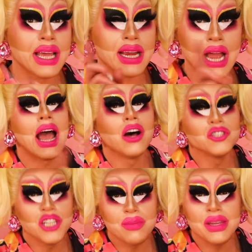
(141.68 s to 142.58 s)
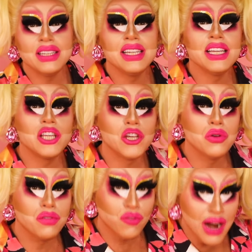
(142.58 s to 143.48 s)
like
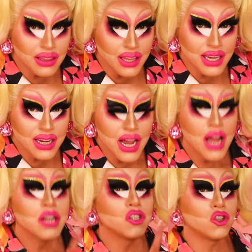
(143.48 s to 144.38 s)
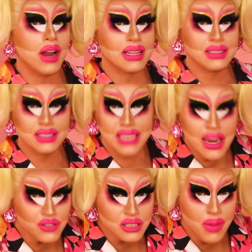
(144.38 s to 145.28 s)
LGBTQ friendly, trans
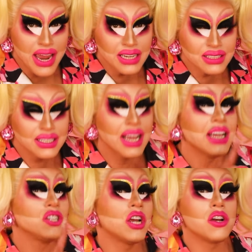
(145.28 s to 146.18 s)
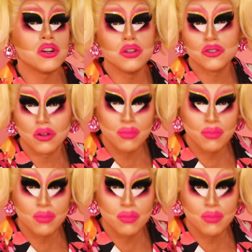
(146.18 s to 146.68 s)
safe space, gender neutral